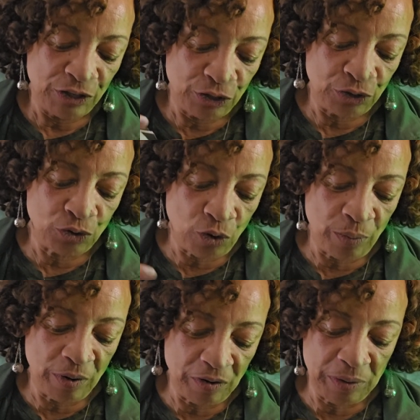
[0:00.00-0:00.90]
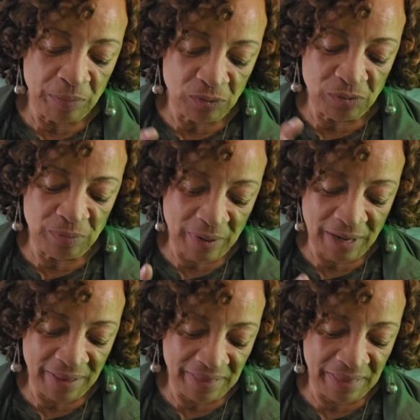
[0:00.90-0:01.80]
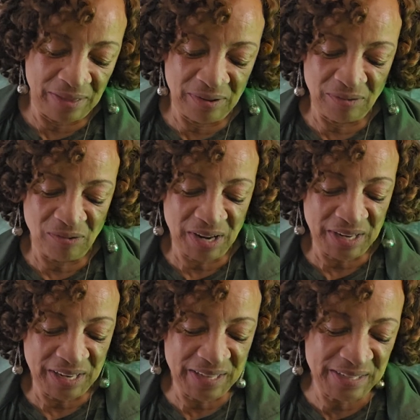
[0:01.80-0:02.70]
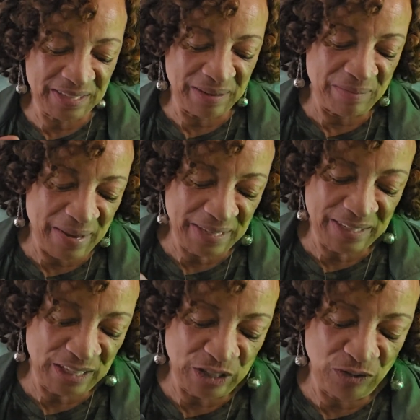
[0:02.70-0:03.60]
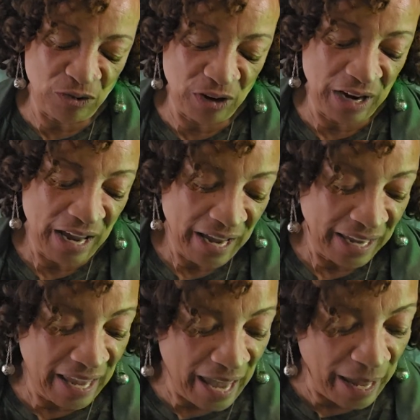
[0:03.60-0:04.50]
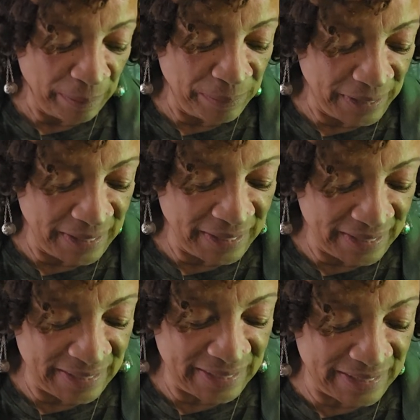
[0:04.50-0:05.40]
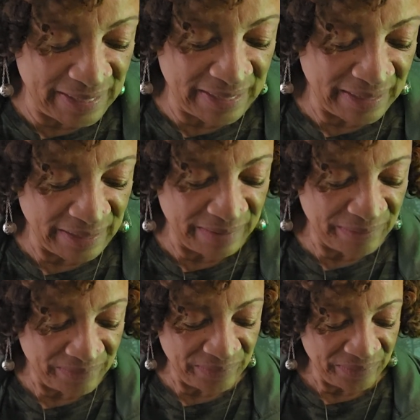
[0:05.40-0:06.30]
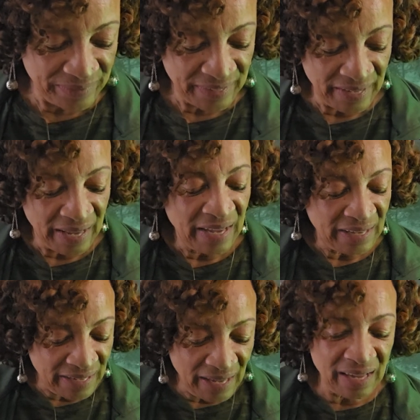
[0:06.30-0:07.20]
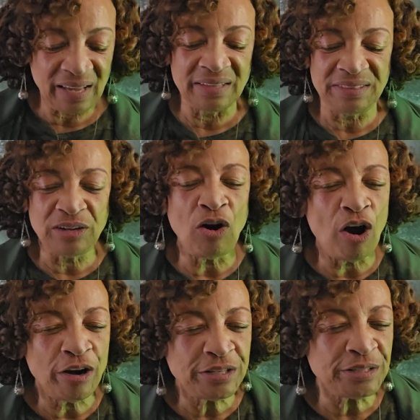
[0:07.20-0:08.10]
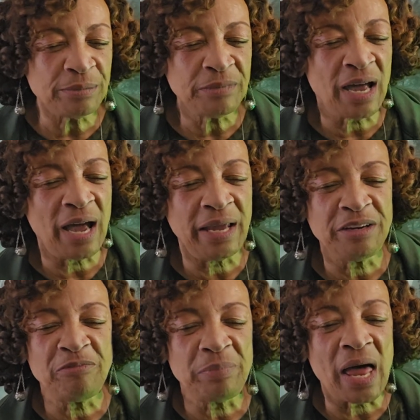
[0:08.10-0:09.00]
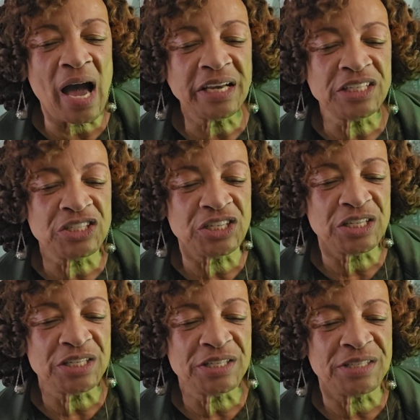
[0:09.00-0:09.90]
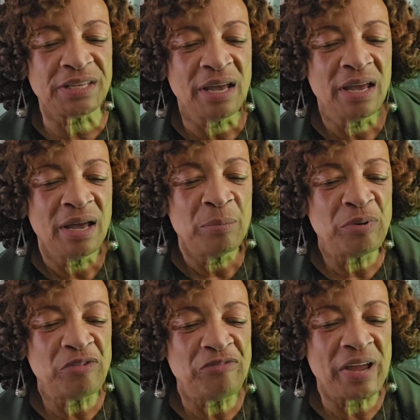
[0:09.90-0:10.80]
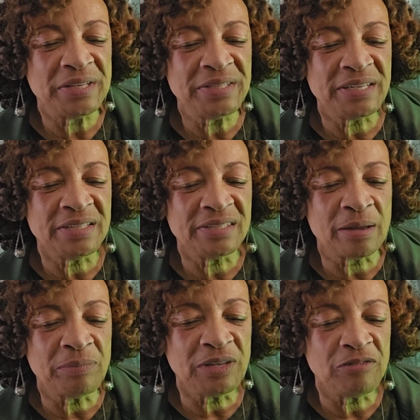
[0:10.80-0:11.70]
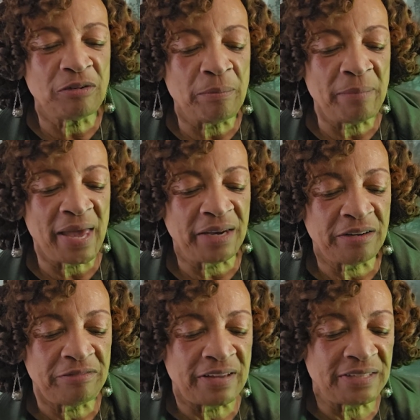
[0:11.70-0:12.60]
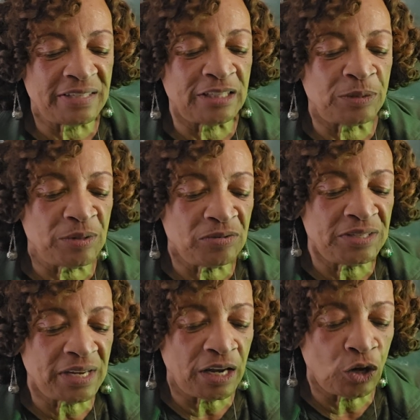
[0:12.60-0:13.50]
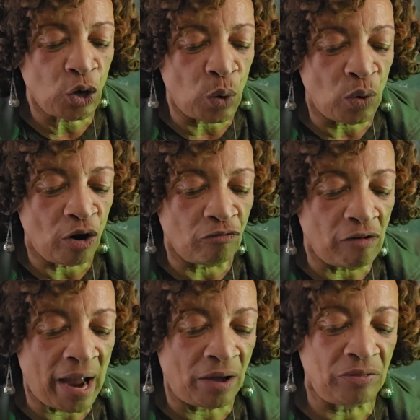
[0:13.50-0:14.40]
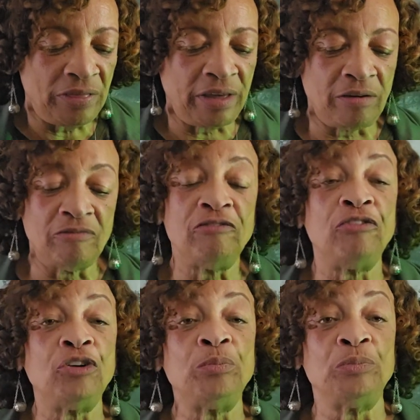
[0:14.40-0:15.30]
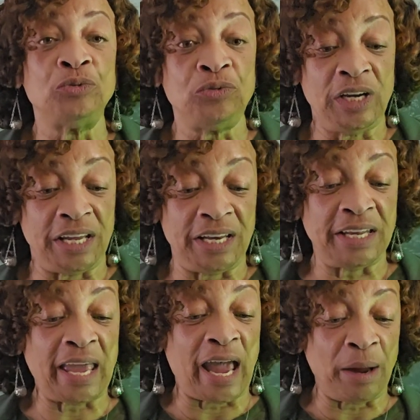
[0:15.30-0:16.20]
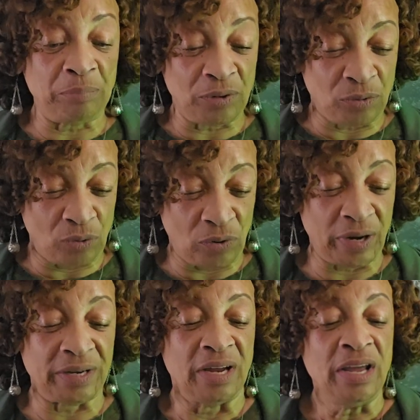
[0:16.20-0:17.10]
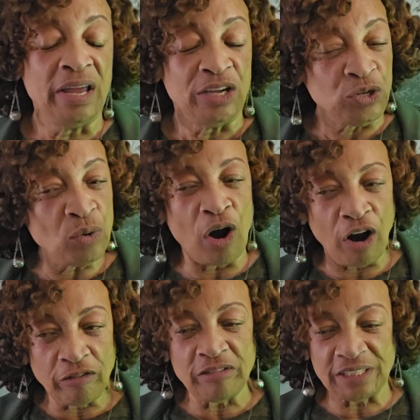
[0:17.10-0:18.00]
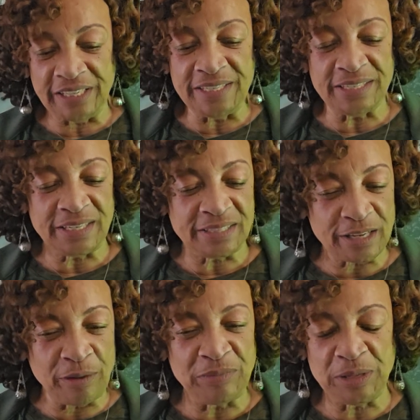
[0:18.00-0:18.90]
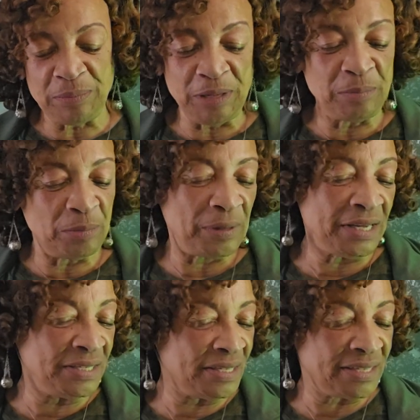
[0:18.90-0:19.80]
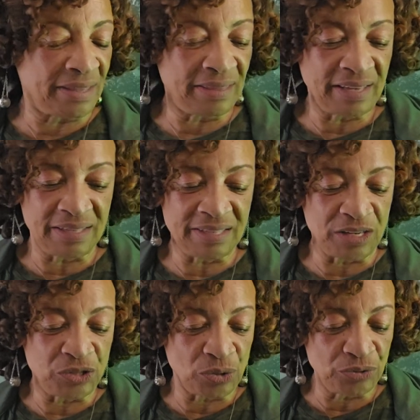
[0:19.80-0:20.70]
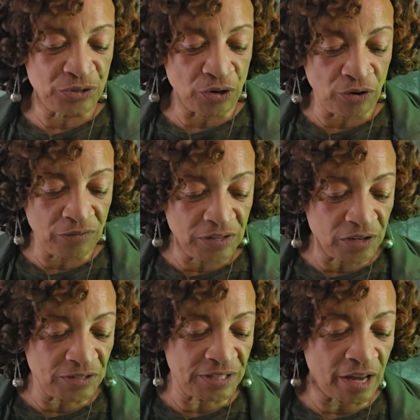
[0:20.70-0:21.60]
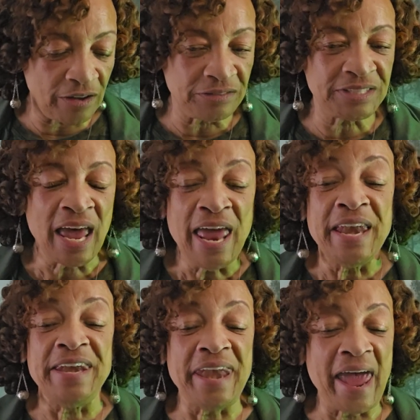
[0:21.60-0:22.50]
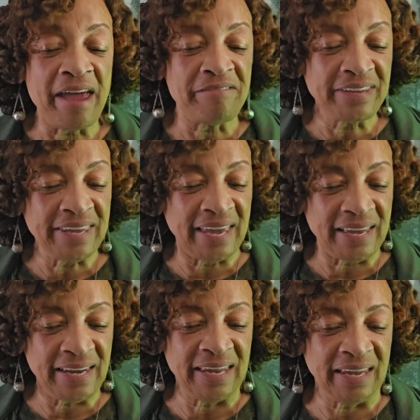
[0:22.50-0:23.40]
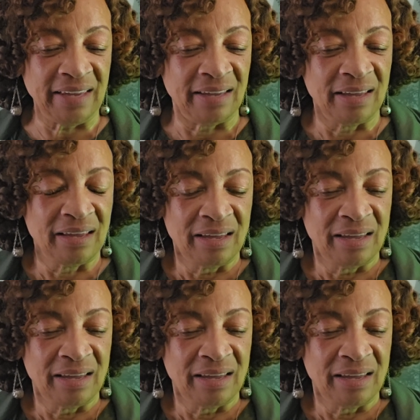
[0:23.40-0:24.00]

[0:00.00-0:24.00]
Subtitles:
Strawberry Moon Month. What is the message for Cappies? Yeah, there are some kind of blockages preventing something from manifesting. Spirit's saying go around them. Full moon in Capricorn. You are releasing something, people, places, and things that don't serve themselves. Navigating.